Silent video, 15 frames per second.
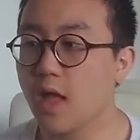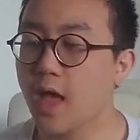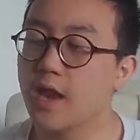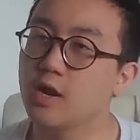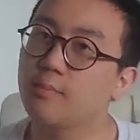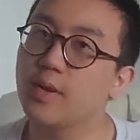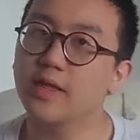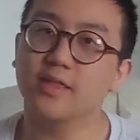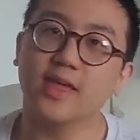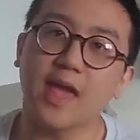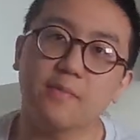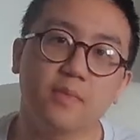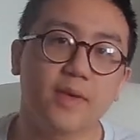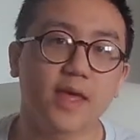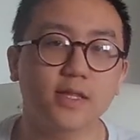I end up playing the
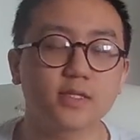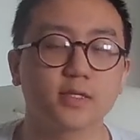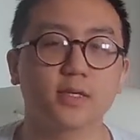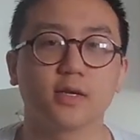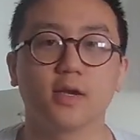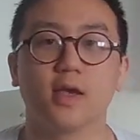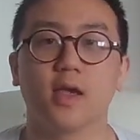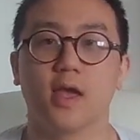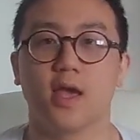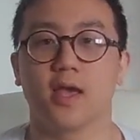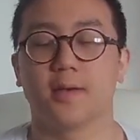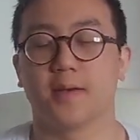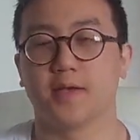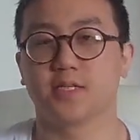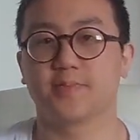game a bit,
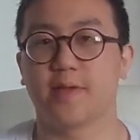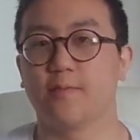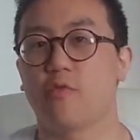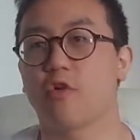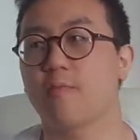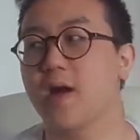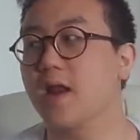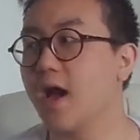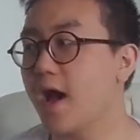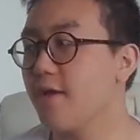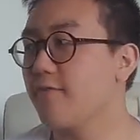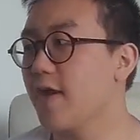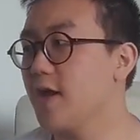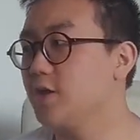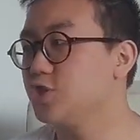I spend more of my
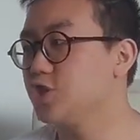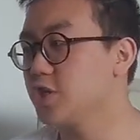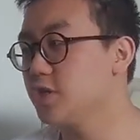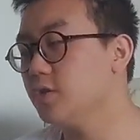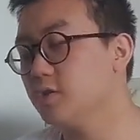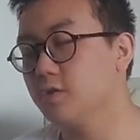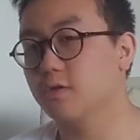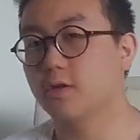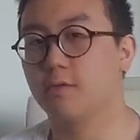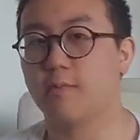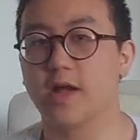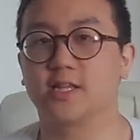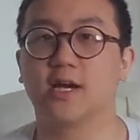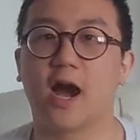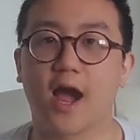life, energy,
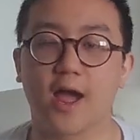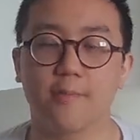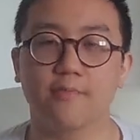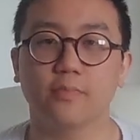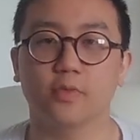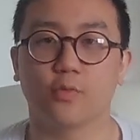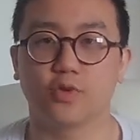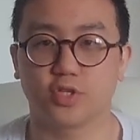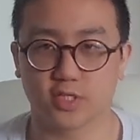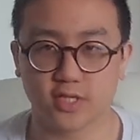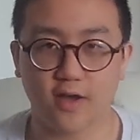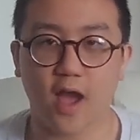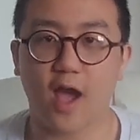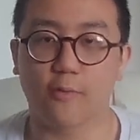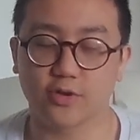my time, which I
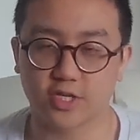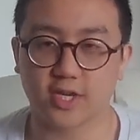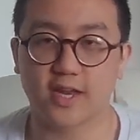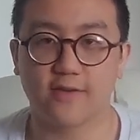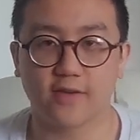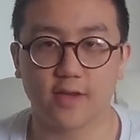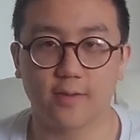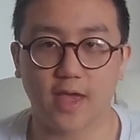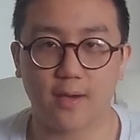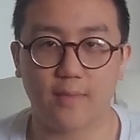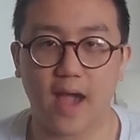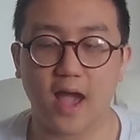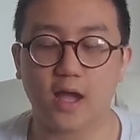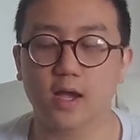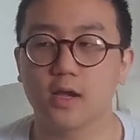can never get
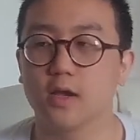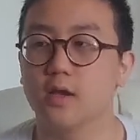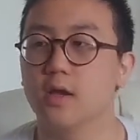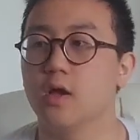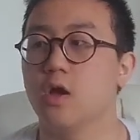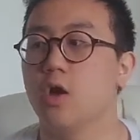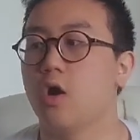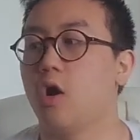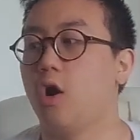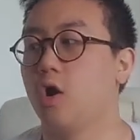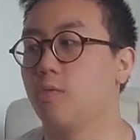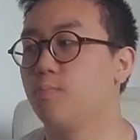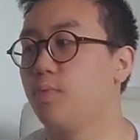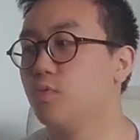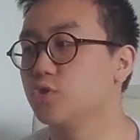back,
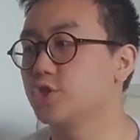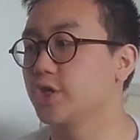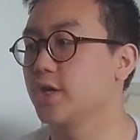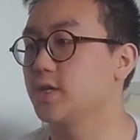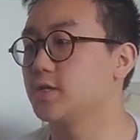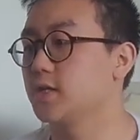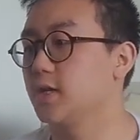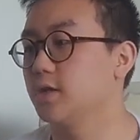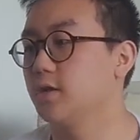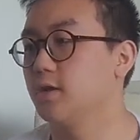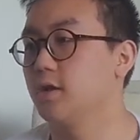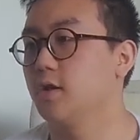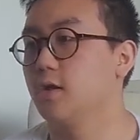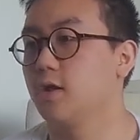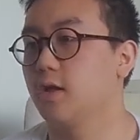on bullshit,
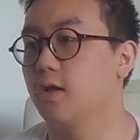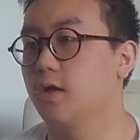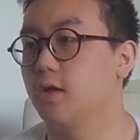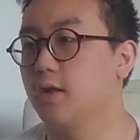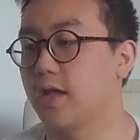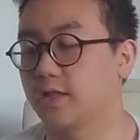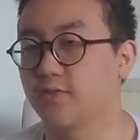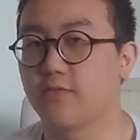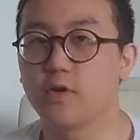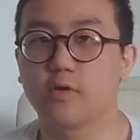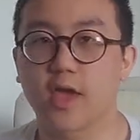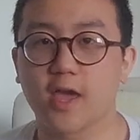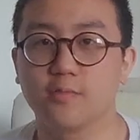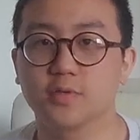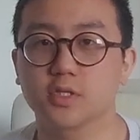like the video
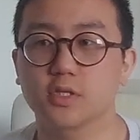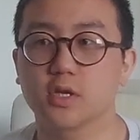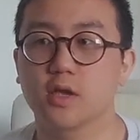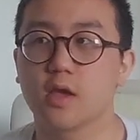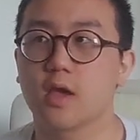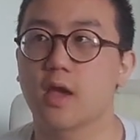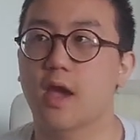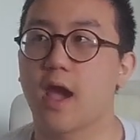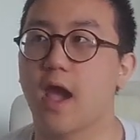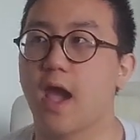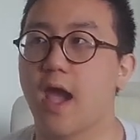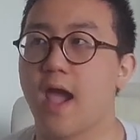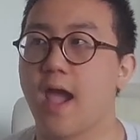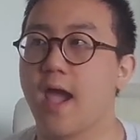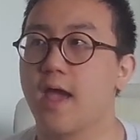games.
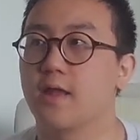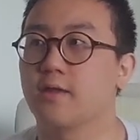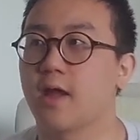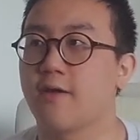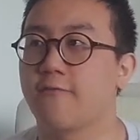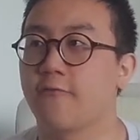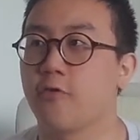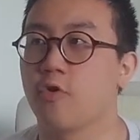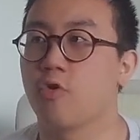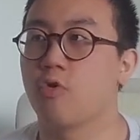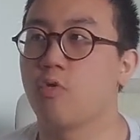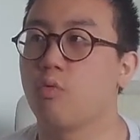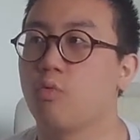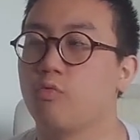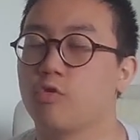And I
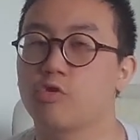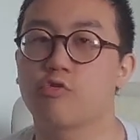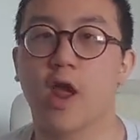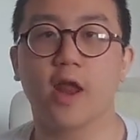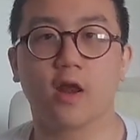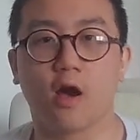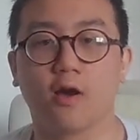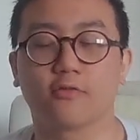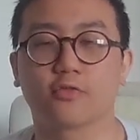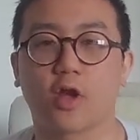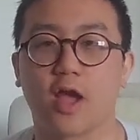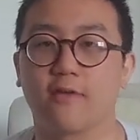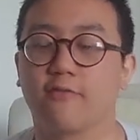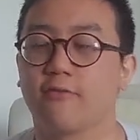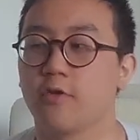feel regret after,
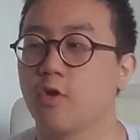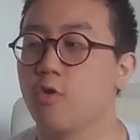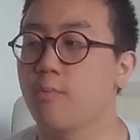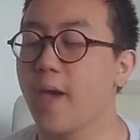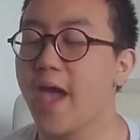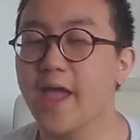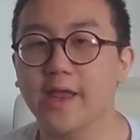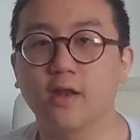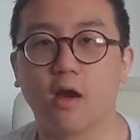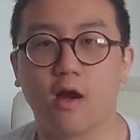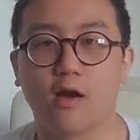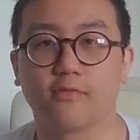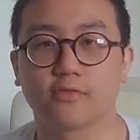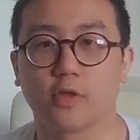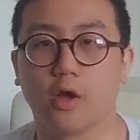I feel pain
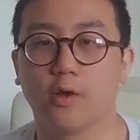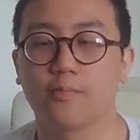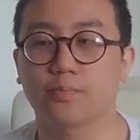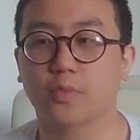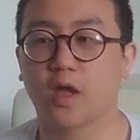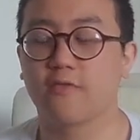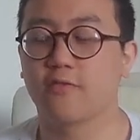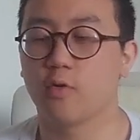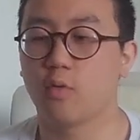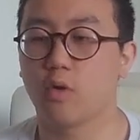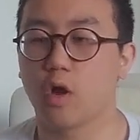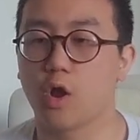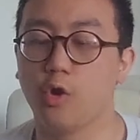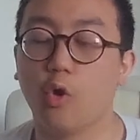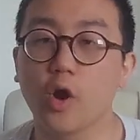after, I feel
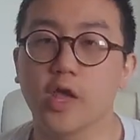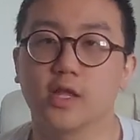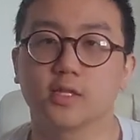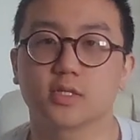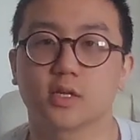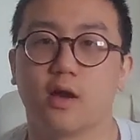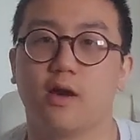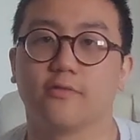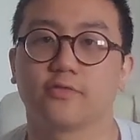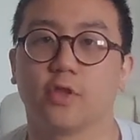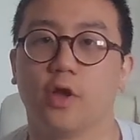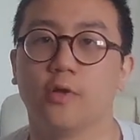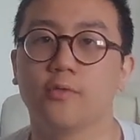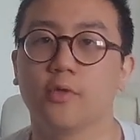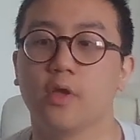annoyance
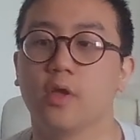after,